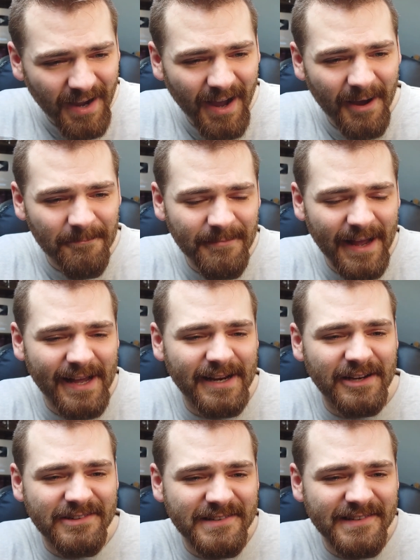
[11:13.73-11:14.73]
Oh
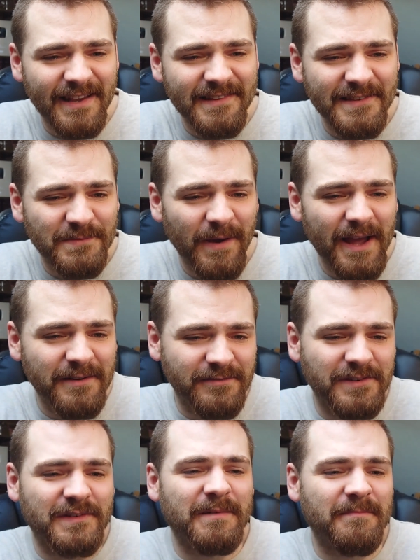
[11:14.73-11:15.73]
man, and she just has this way
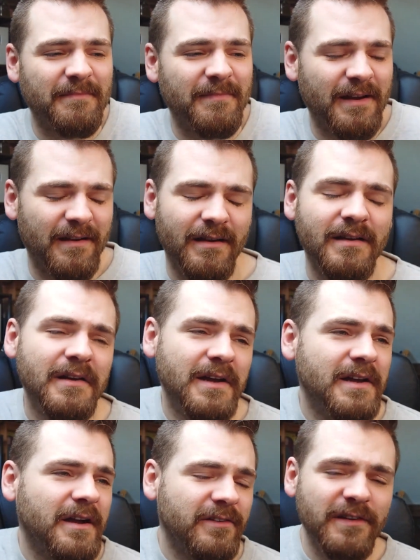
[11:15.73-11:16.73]
of just like,
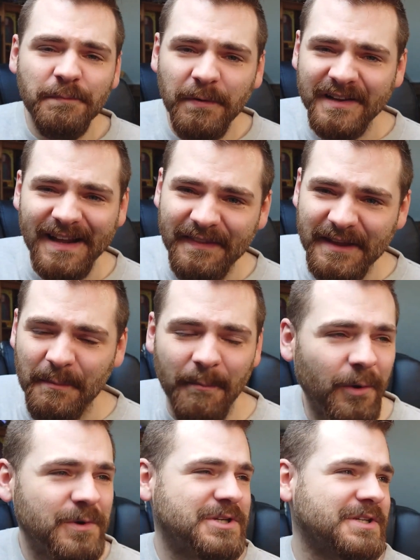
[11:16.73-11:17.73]
she just brings out the
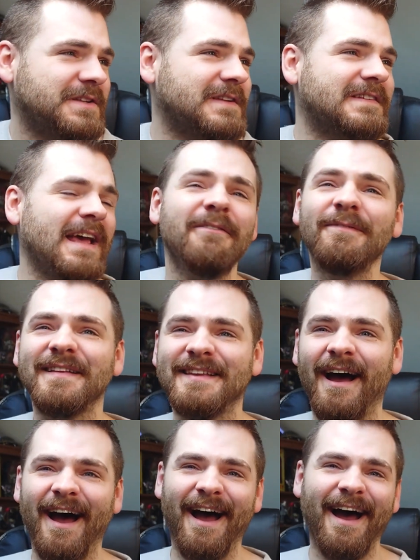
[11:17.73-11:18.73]
emotions every
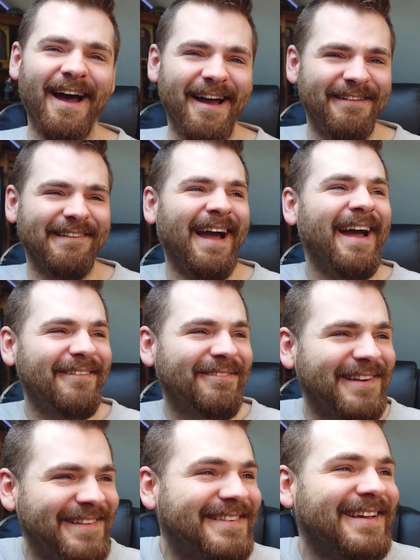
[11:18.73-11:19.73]
time,
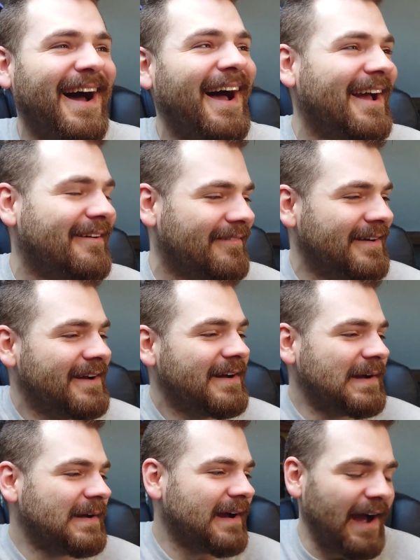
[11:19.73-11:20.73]
every time.
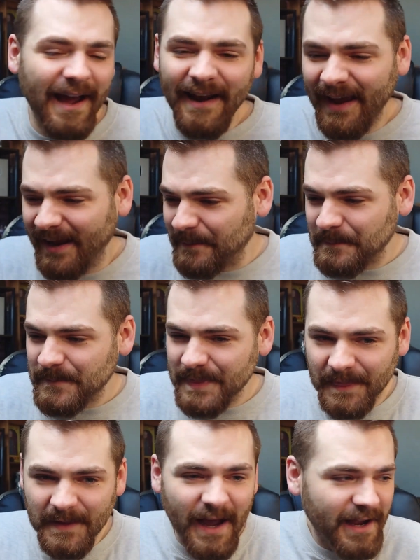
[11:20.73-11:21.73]

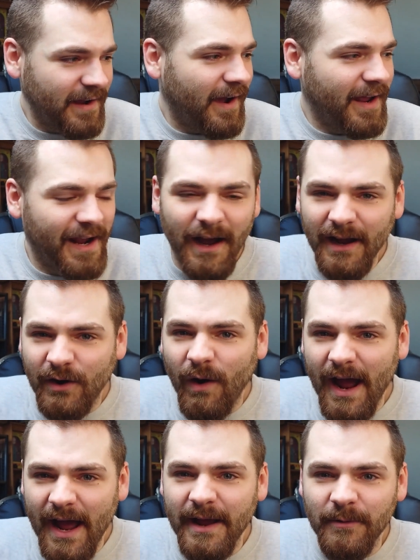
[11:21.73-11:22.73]
I
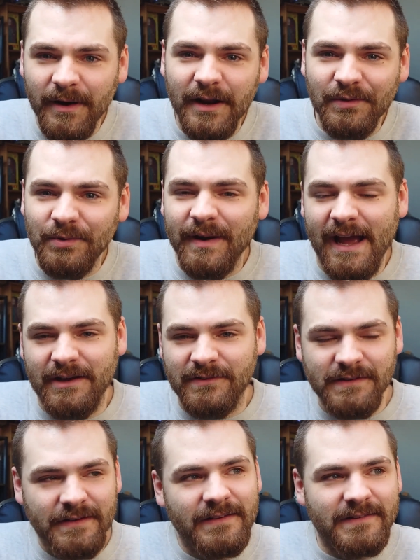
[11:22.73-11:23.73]
cry when I do
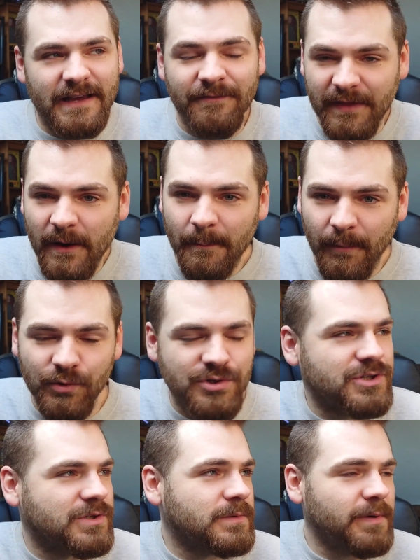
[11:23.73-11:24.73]
reactions if they're
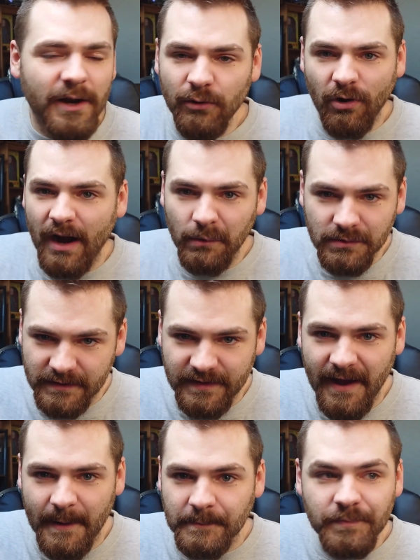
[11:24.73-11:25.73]
emotional, but I don't cry all the
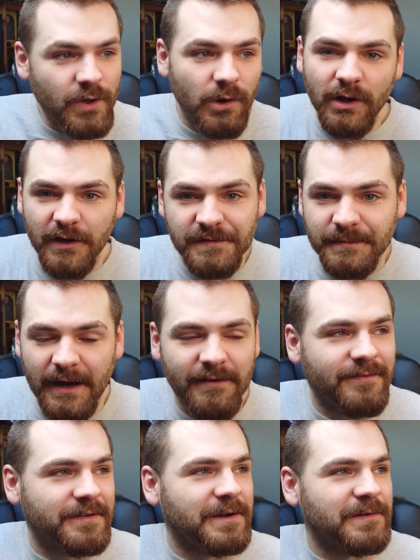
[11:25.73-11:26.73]
time. Go look at some of my
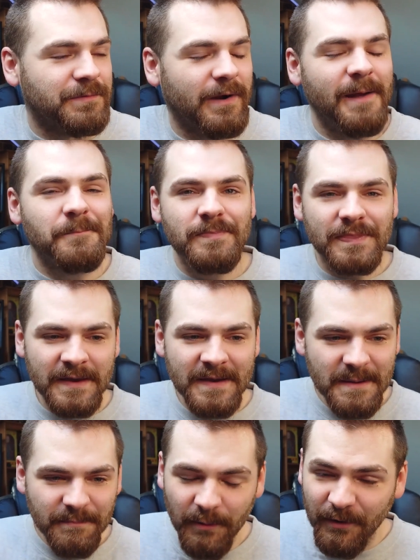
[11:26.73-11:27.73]
other videos, right?
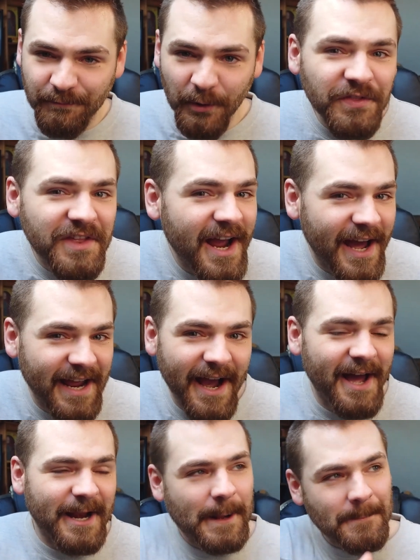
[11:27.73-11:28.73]
But with Putri
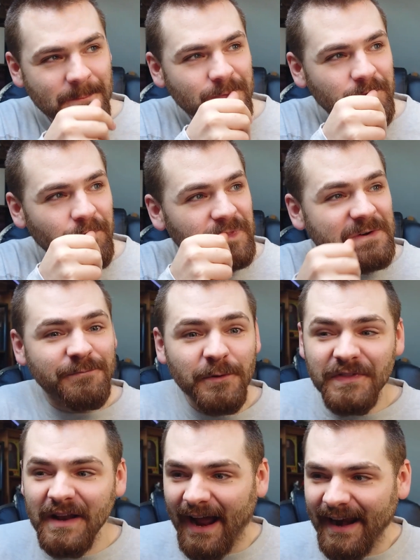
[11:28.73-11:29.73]

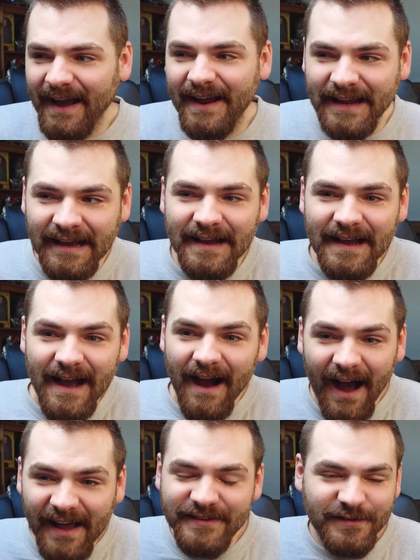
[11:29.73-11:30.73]
Ariani,
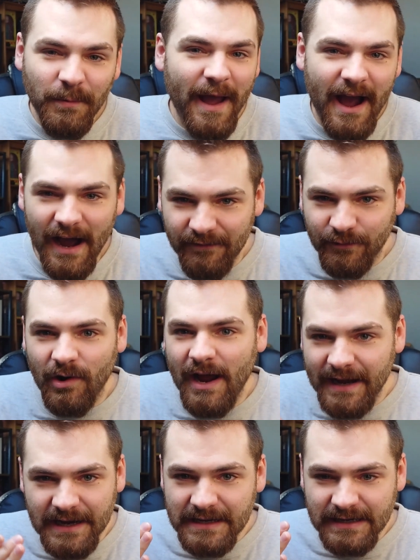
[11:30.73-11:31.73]
I swear I've
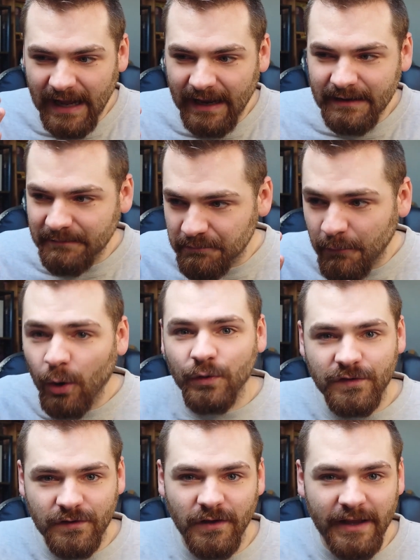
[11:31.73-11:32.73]
cried at
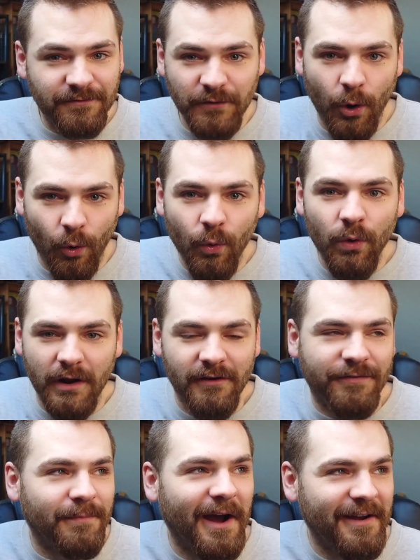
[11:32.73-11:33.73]
most, if not all
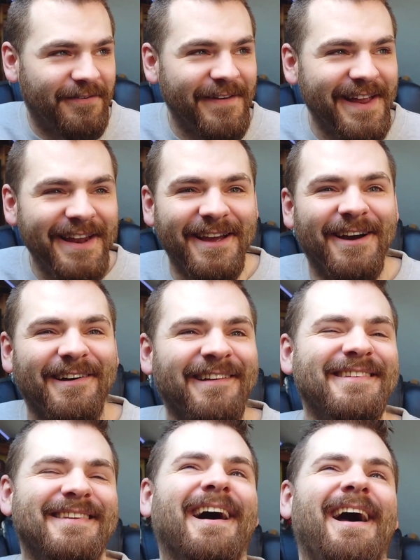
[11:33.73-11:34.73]
of my
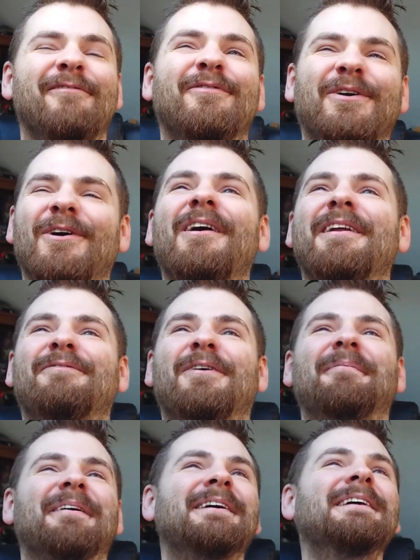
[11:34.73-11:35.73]
videos I've recorded
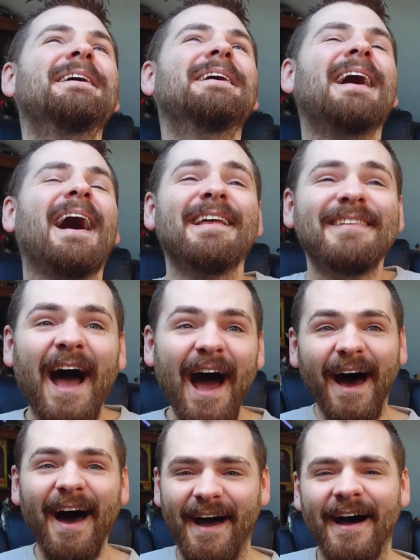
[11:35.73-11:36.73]
from her. And it's
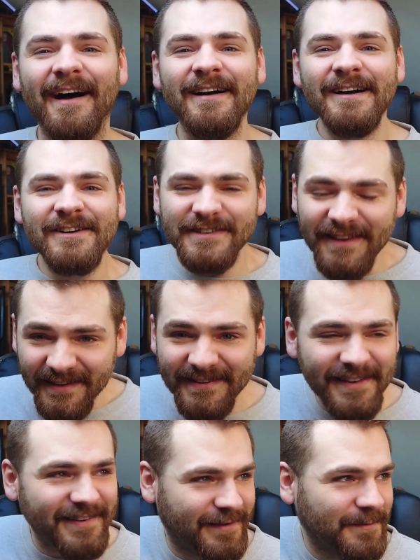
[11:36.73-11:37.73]
her! She
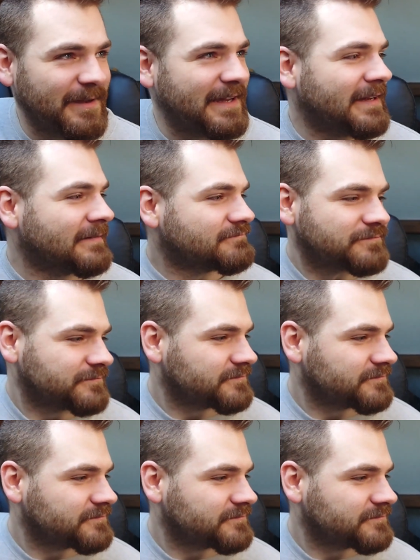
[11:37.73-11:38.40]
does this to me.